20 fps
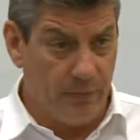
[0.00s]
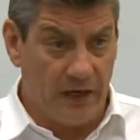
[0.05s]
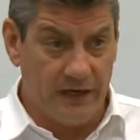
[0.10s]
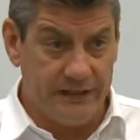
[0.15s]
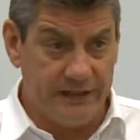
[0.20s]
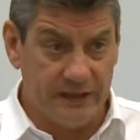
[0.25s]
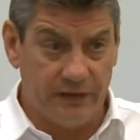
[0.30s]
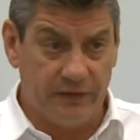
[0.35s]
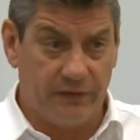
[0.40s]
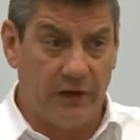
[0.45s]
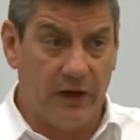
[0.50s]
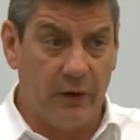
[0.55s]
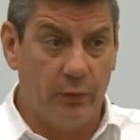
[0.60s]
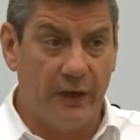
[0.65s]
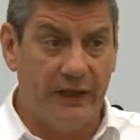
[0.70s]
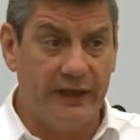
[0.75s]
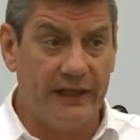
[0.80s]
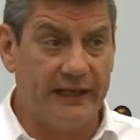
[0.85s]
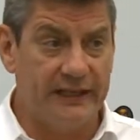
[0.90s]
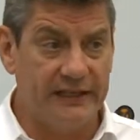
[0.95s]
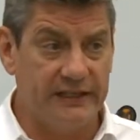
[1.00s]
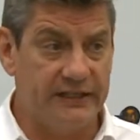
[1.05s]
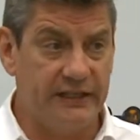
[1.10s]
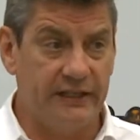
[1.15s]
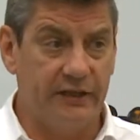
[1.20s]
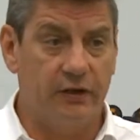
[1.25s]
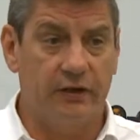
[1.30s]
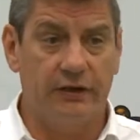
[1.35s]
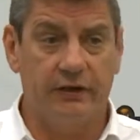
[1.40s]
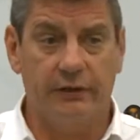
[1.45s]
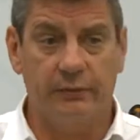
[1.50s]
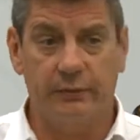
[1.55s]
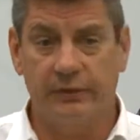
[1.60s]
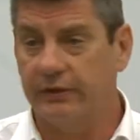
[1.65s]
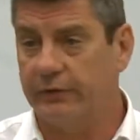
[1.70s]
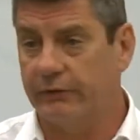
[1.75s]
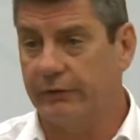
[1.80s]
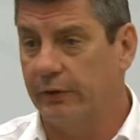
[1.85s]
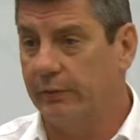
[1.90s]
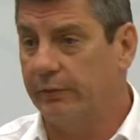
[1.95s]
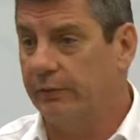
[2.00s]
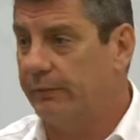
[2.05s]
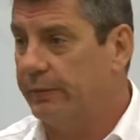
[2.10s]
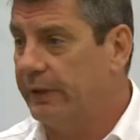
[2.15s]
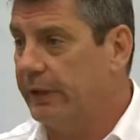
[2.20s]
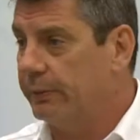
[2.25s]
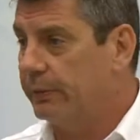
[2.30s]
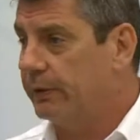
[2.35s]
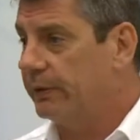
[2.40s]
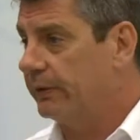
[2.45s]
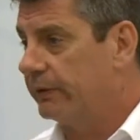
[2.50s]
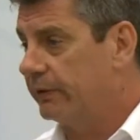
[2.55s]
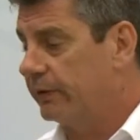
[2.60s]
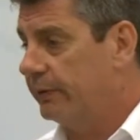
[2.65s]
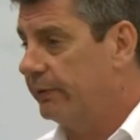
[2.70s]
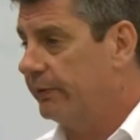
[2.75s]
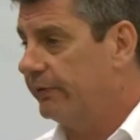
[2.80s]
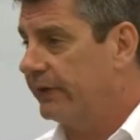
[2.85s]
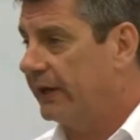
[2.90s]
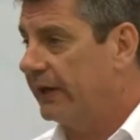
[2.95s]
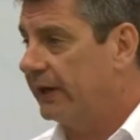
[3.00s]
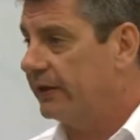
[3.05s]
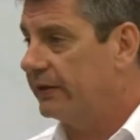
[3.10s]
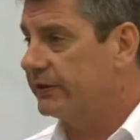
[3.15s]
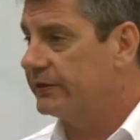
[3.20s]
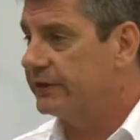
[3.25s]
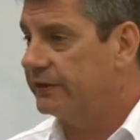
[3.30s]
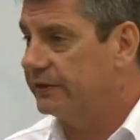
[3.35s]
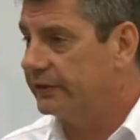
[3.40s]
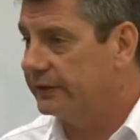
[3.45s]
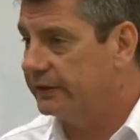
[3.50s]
identify where they can sit on with a group of people and a group of carers